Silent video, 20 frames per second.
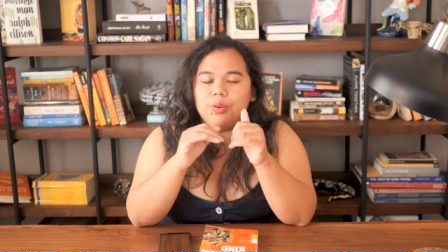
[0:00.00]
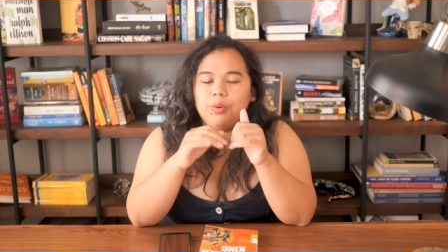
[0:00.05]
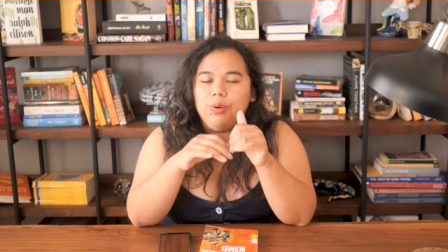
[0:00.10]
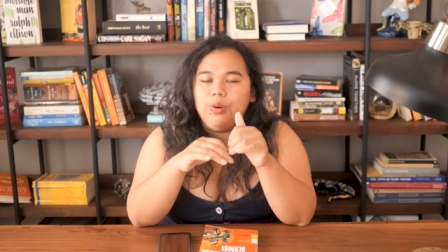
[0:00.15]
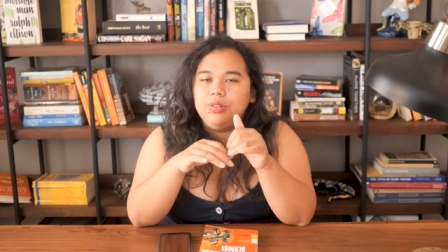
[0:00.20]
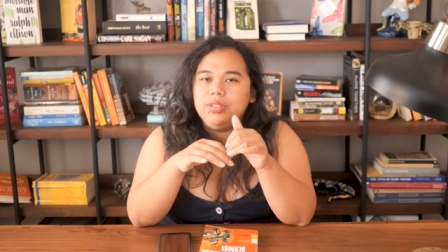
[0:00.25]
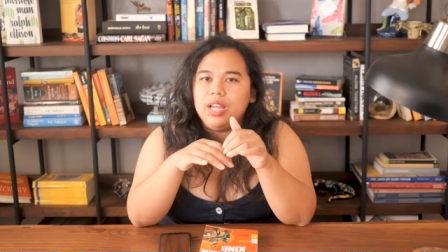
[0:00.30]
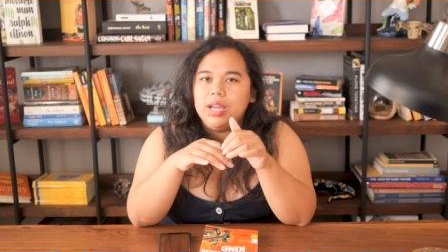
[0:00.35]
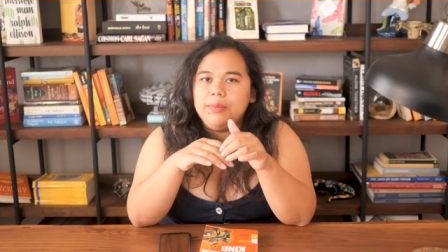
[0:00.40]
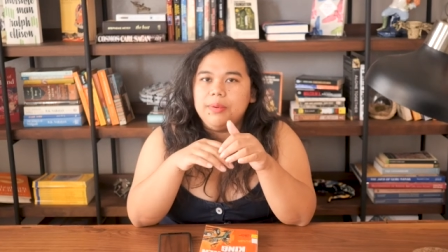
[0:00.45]
the
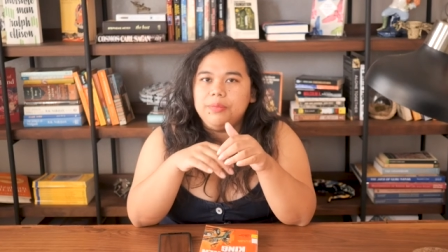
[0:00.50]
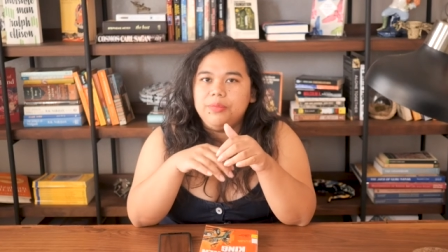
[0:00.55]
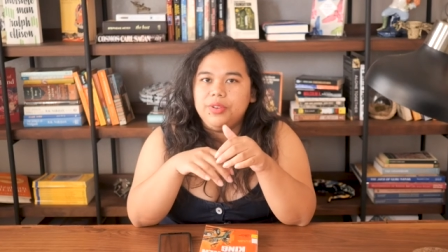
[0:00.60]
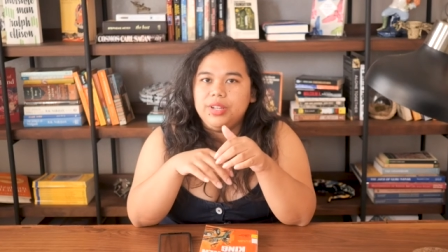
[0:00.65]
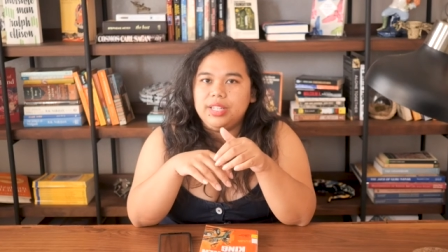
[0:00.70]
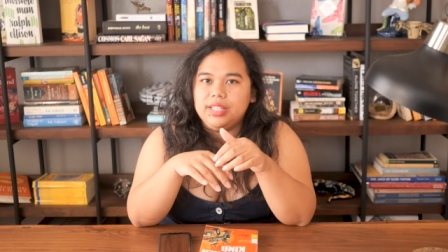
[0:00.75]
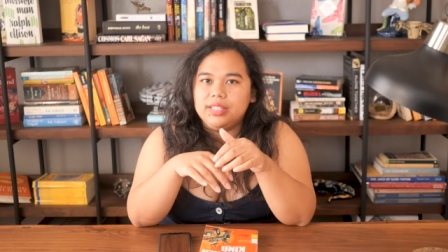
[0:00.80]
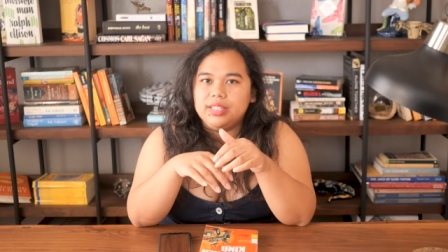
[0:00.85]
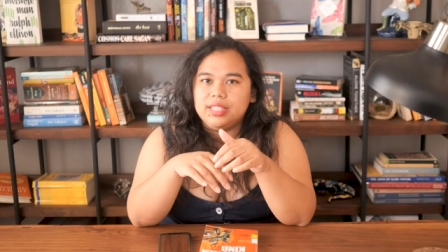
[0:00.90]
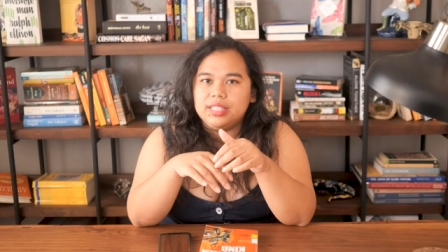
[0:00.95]
whole time i'm
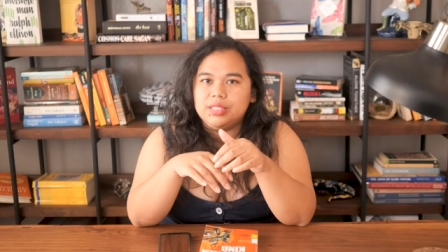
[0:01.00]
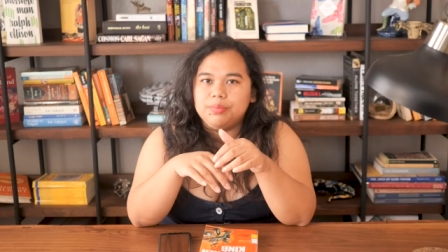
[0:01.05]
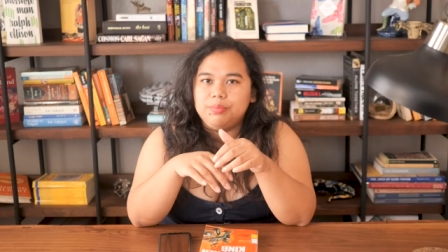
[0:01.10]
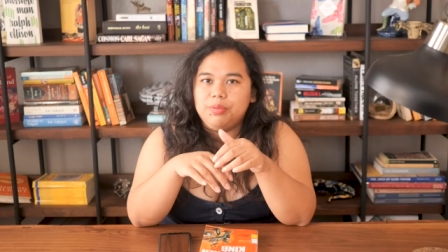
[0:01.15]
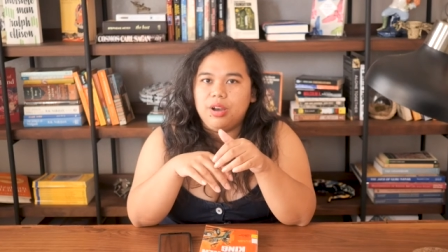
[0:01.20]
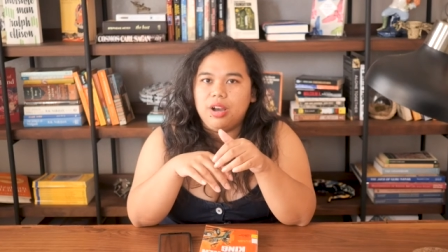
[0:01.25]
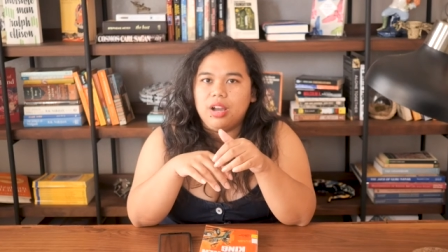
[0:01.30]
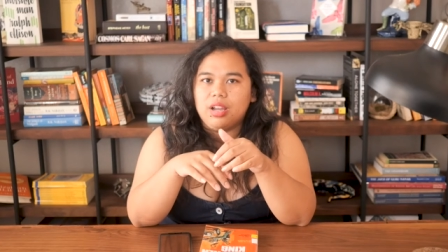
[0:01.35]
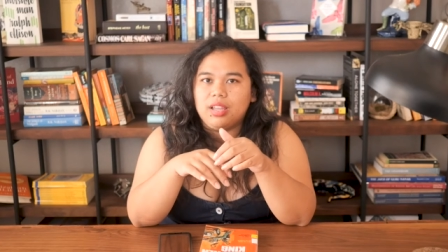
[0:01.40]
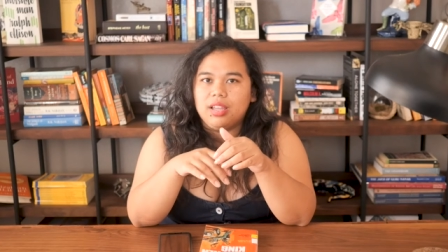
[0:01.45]
reading this
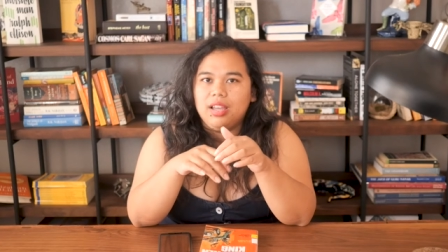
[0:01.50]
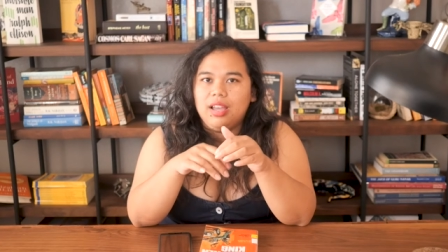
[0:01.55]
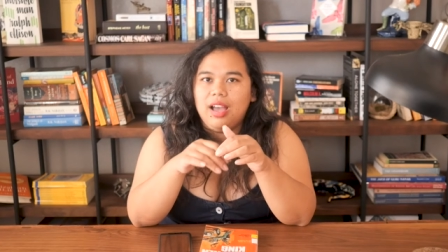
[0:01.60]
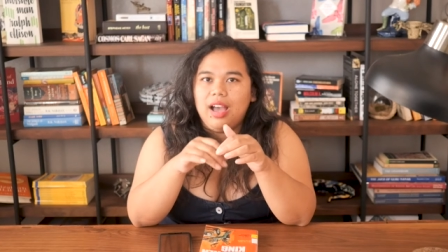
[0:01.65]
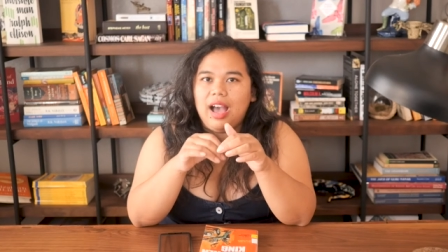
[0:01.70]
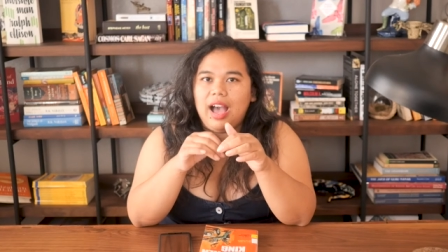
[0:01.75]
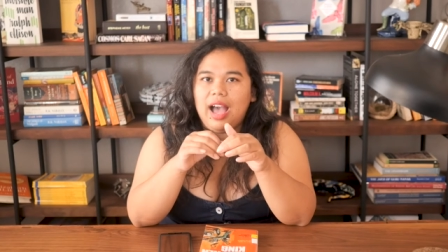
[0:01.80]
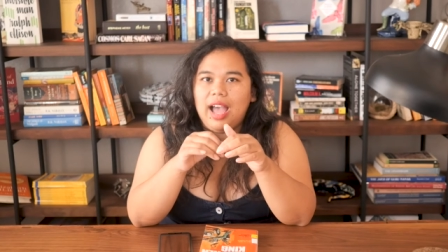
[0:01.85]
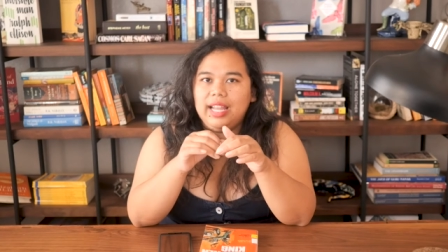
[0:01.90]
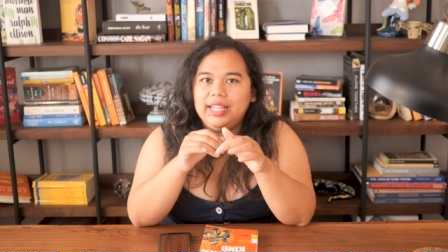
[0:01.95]
book
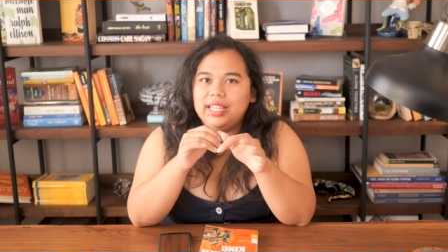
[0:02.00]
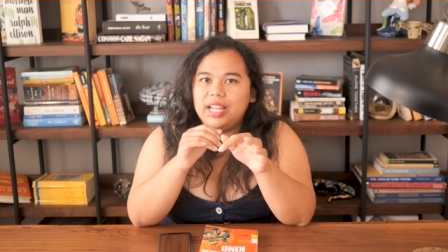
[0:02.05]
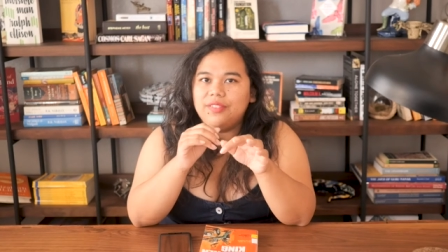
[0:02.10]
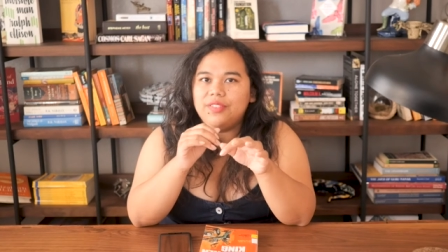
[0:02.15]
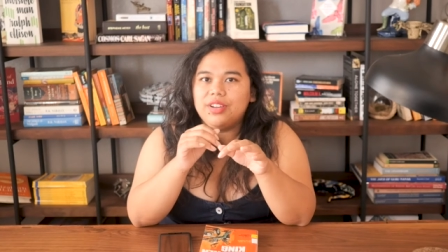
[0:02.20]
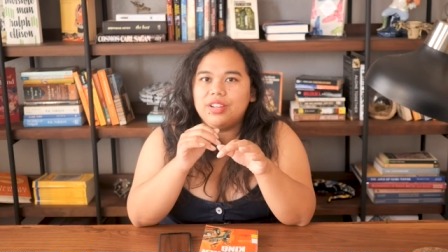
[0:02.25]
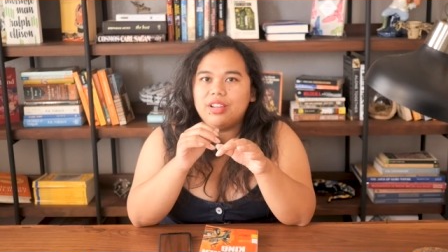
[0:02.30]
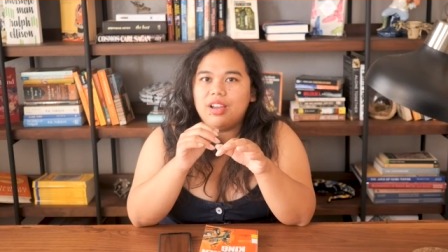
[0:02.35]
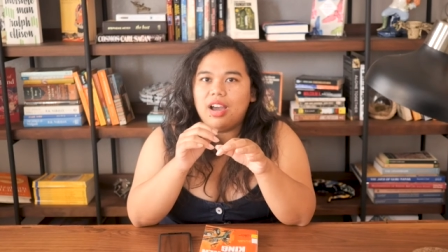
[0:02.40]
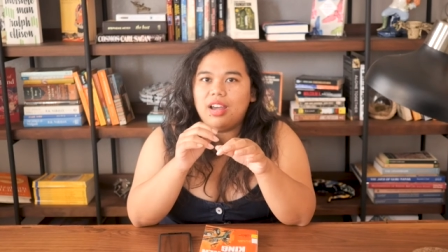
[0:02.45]
i
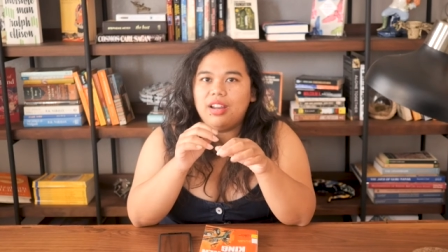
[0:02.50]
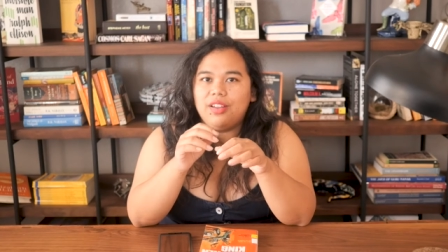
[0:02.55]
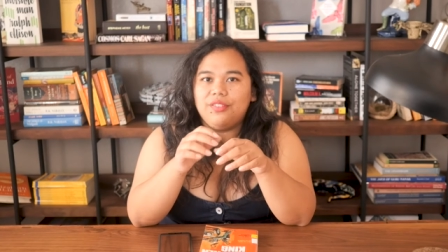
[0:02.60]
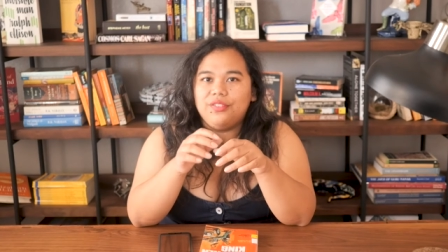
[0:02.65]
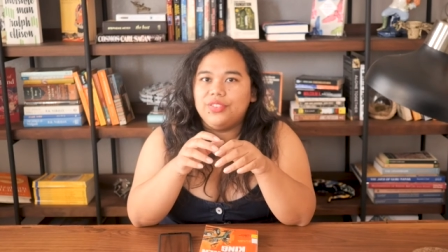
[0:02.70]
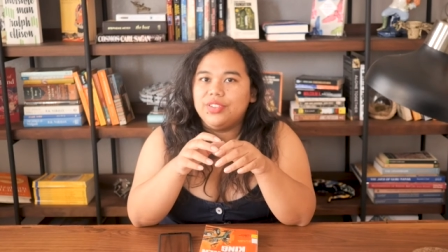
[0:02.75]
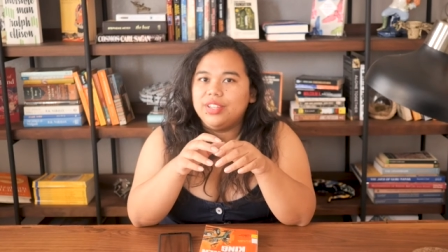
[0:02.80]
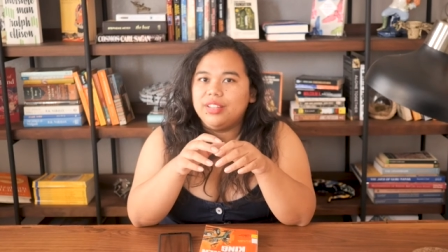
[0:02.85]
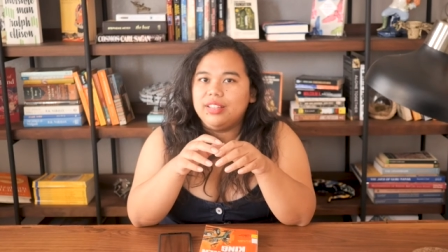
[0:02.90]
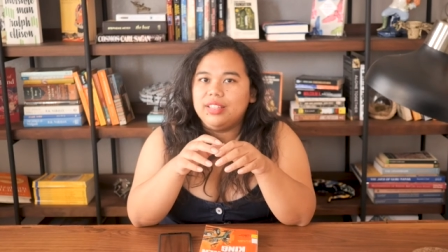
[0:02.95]
never got a
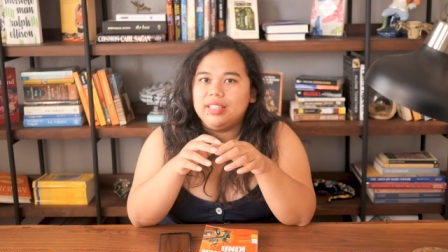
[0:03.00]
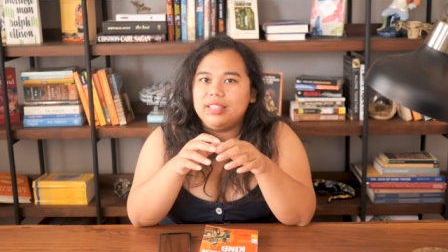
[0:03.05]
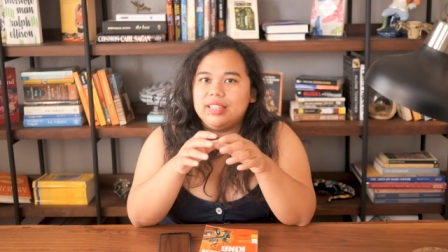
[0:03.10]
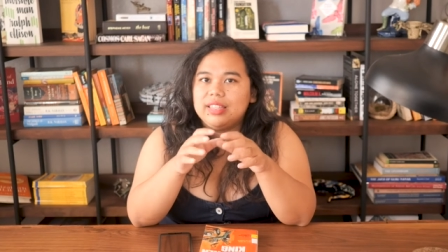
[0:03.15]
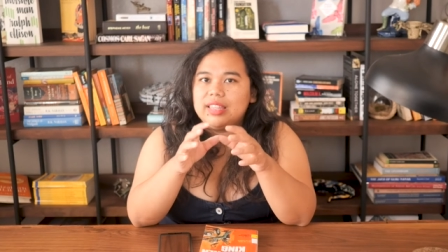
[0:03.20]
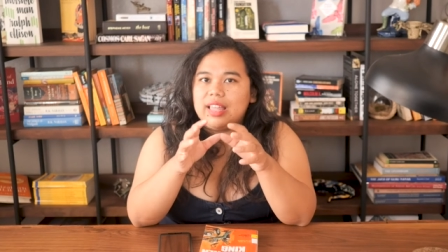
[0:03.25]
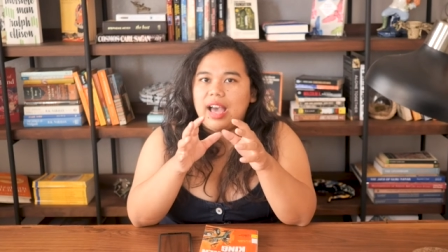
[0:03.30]
feeling